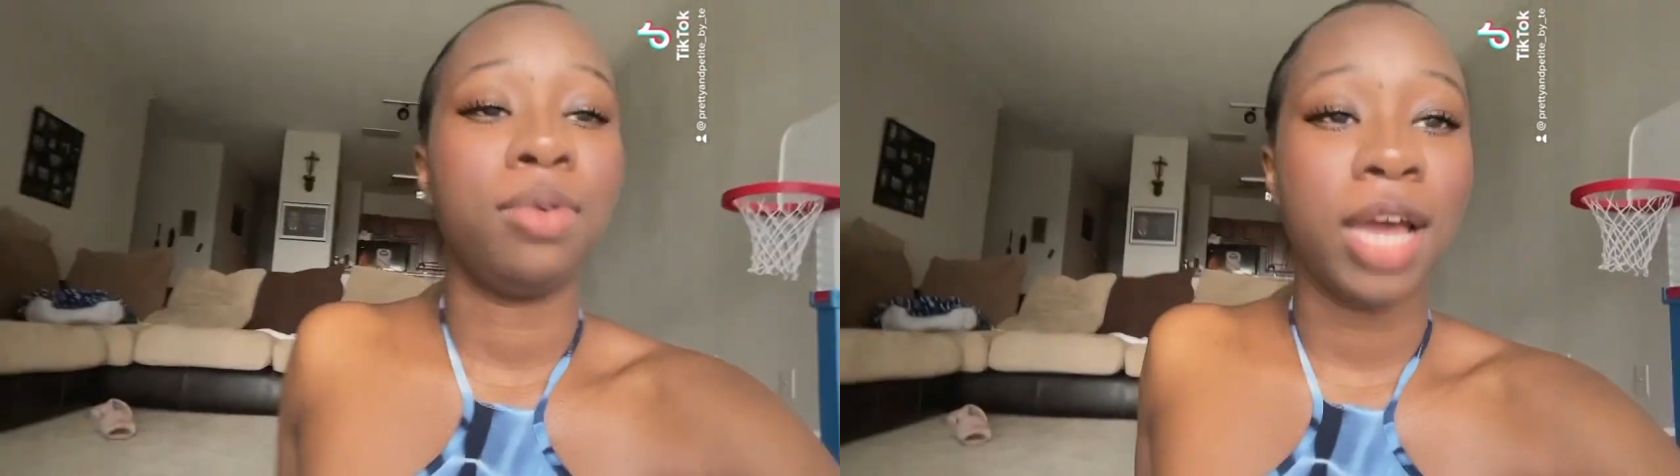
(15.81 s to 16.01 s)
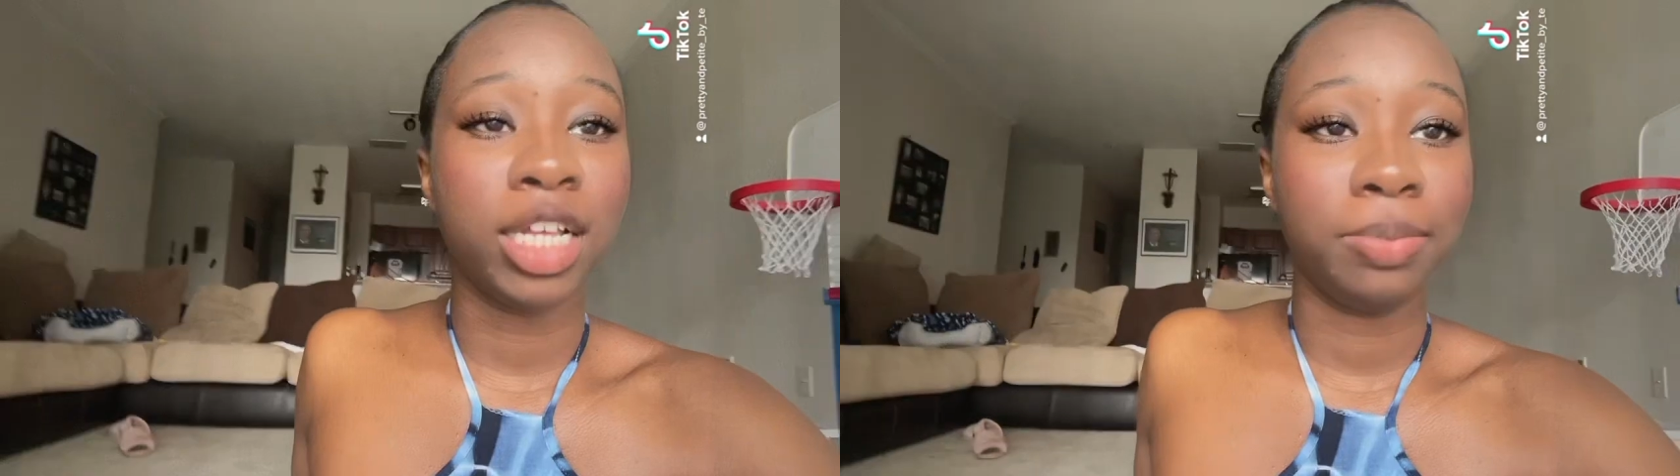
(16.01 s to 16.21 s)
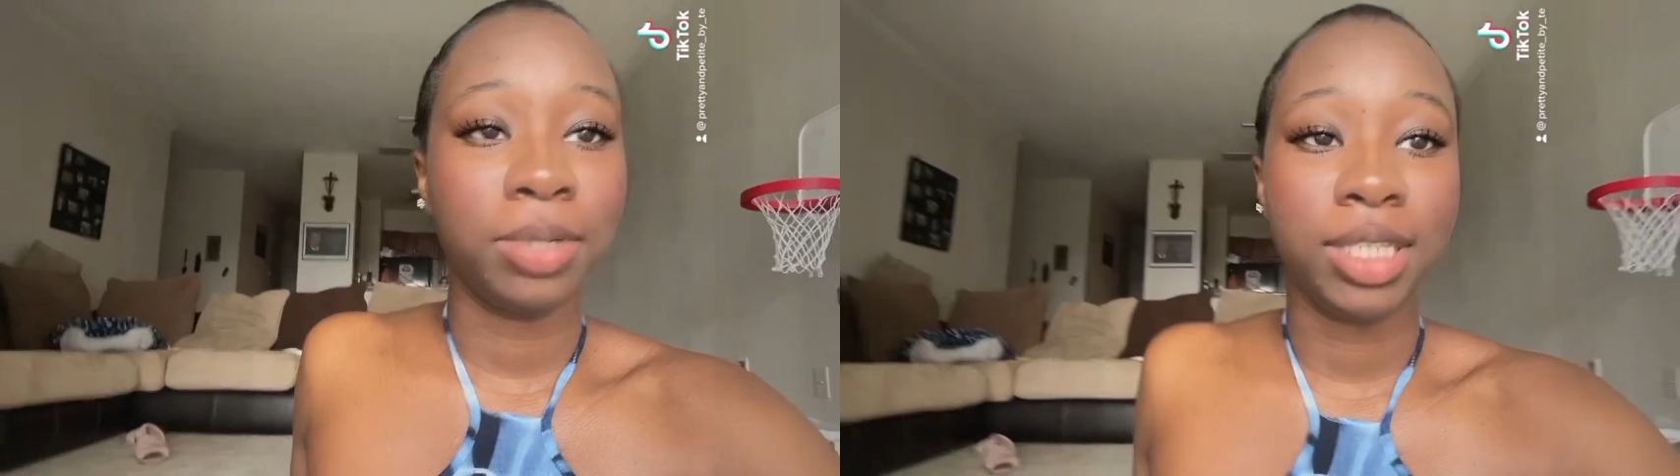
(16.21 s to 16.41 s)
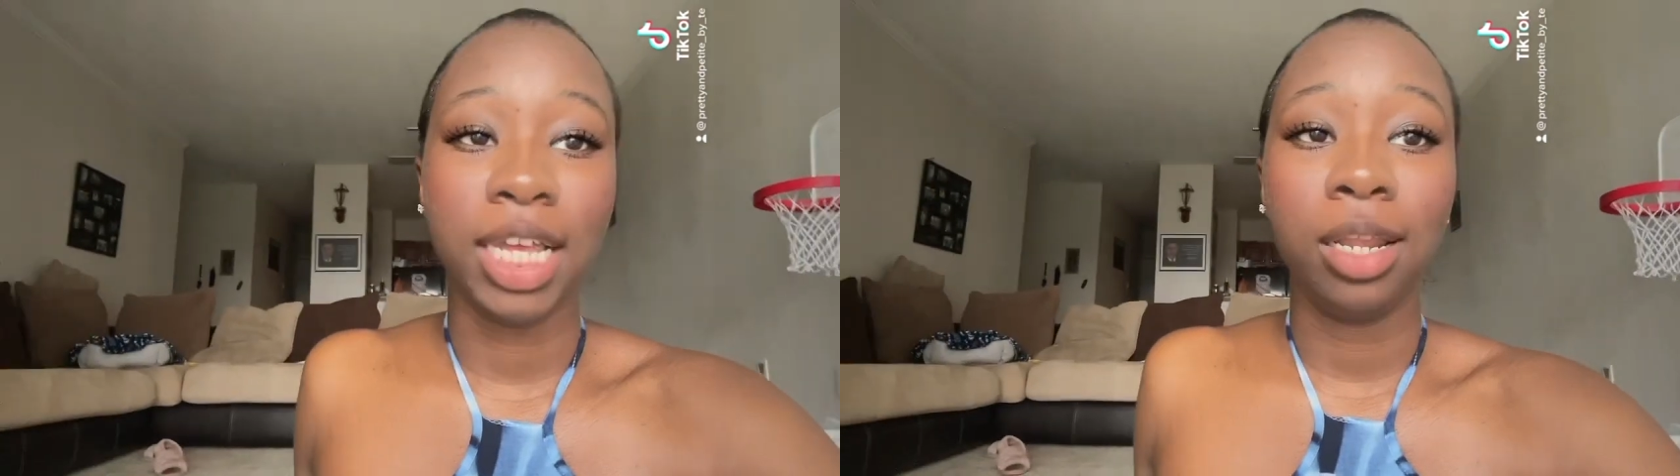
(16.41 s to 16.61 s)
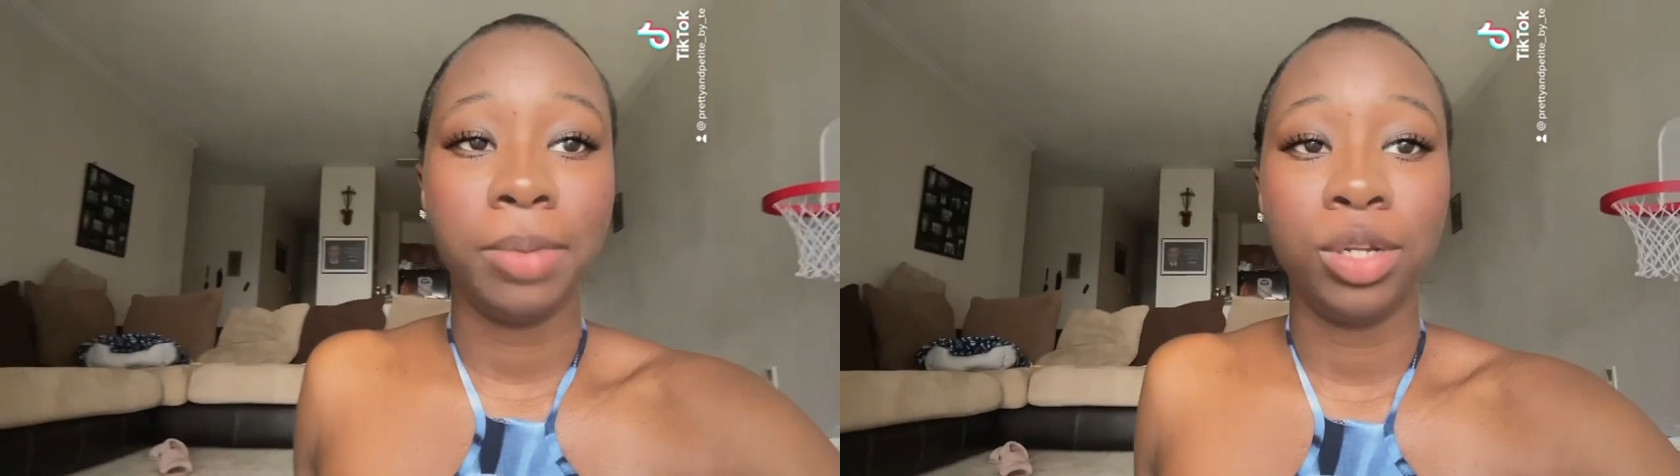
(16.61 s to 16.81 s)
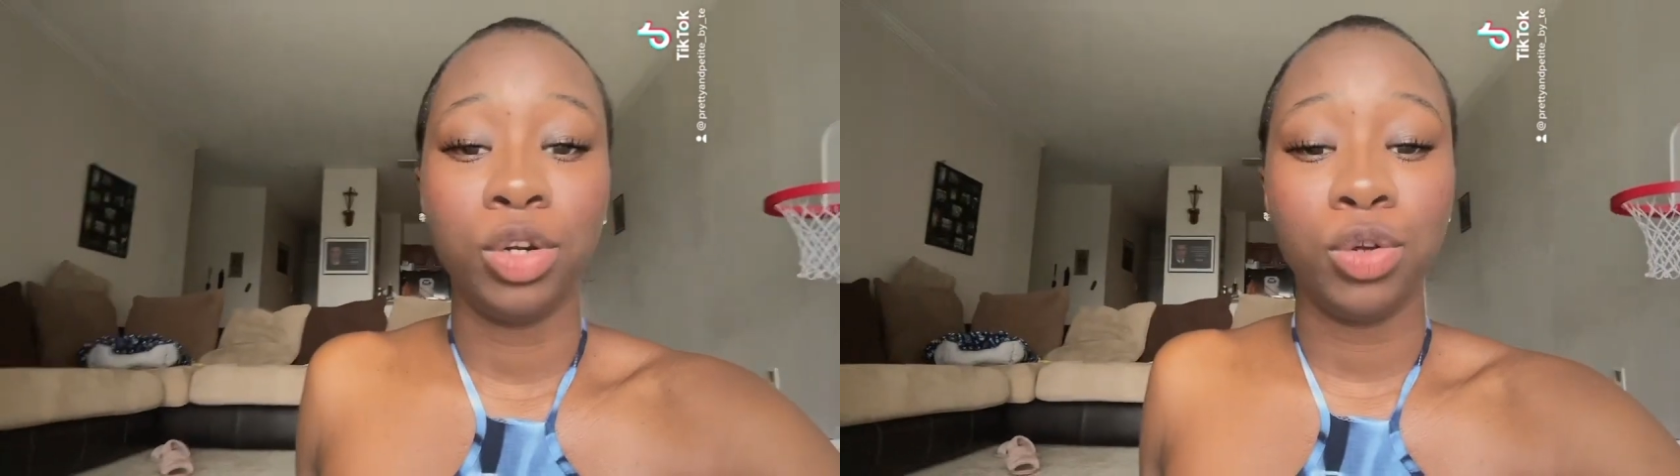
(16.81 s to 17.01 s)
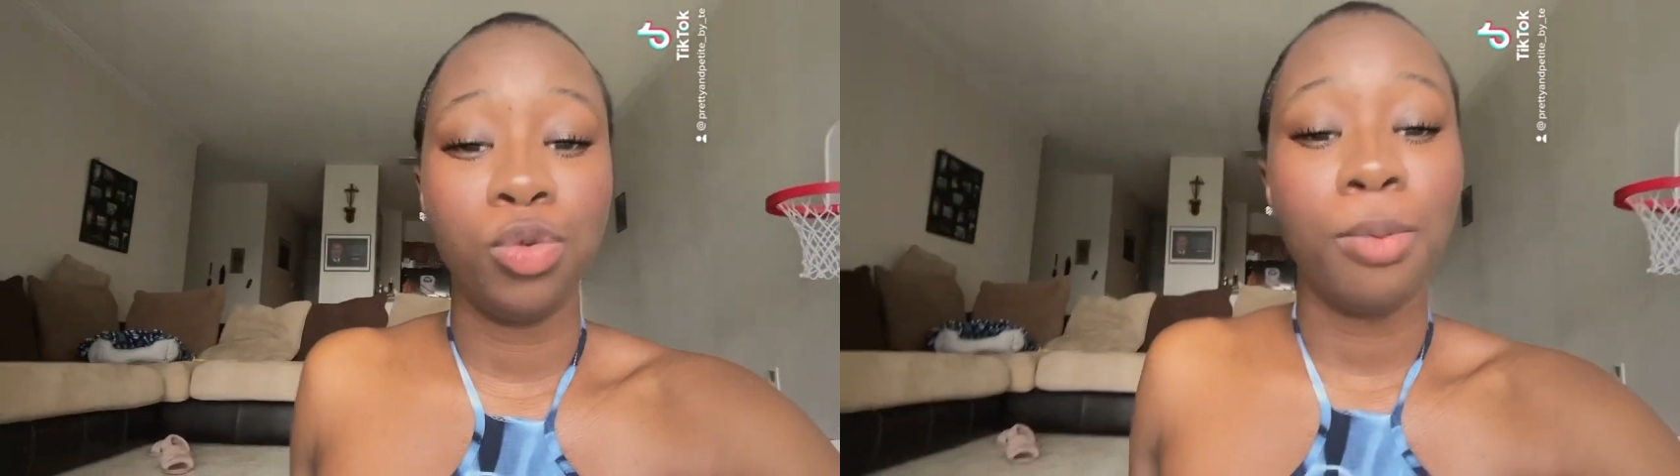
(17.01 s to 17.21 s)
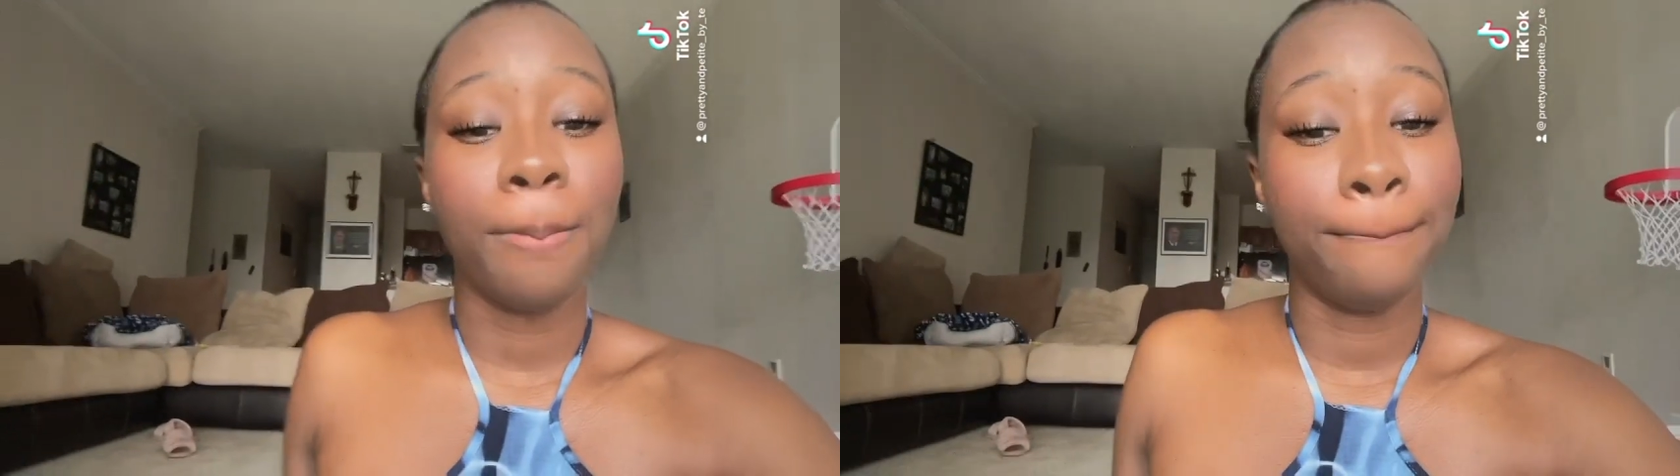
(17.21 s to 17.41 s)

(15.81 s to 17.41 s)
you guys been telling me to do